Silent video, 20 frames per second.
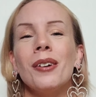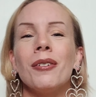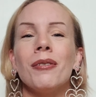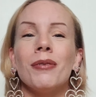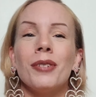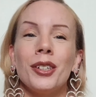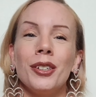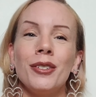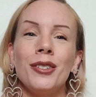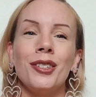
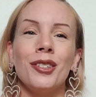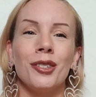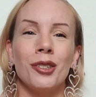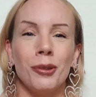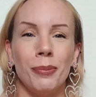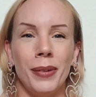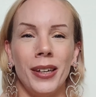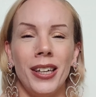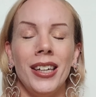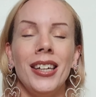reduce your
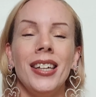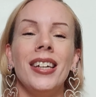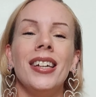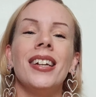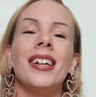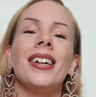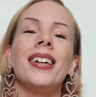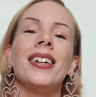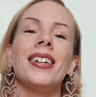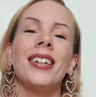
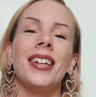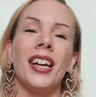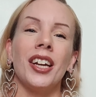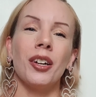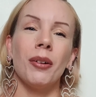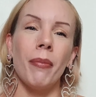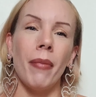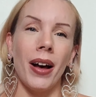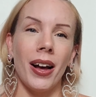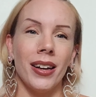speed, get
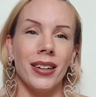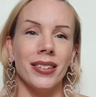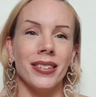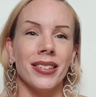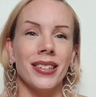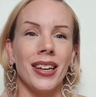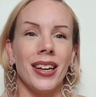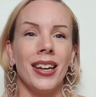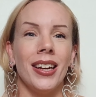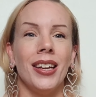your
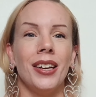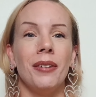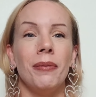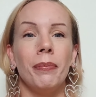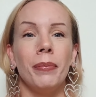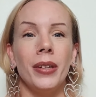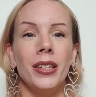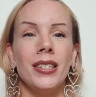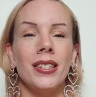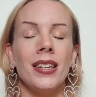miles in,
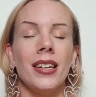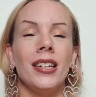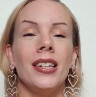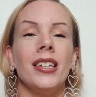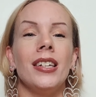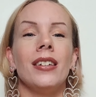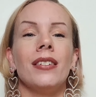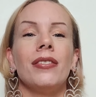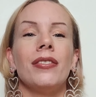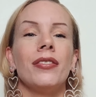be
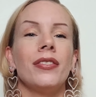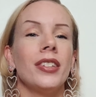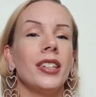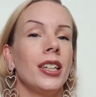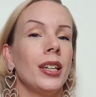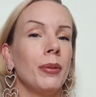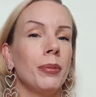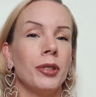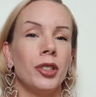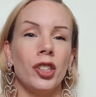safe,
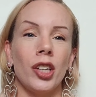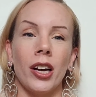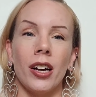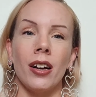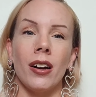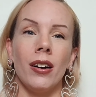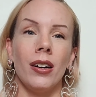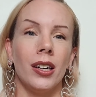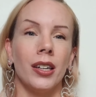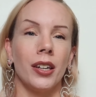keep a
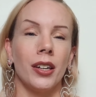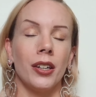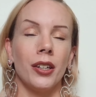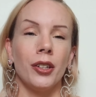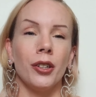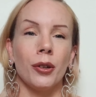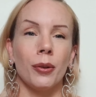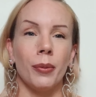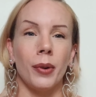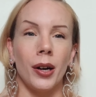check on
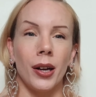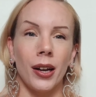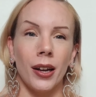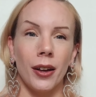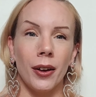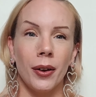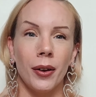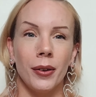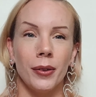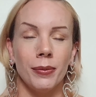your
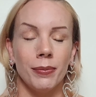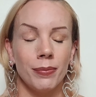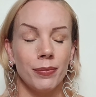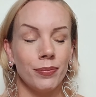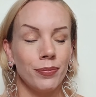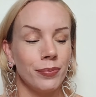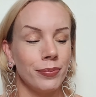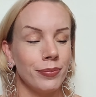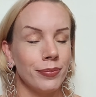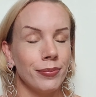body.
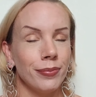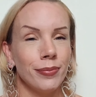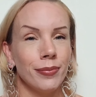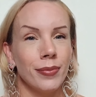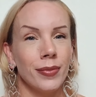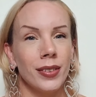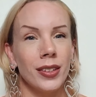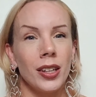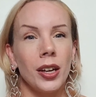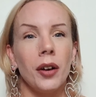
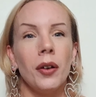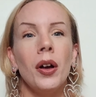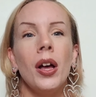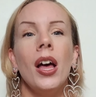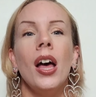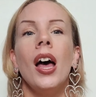So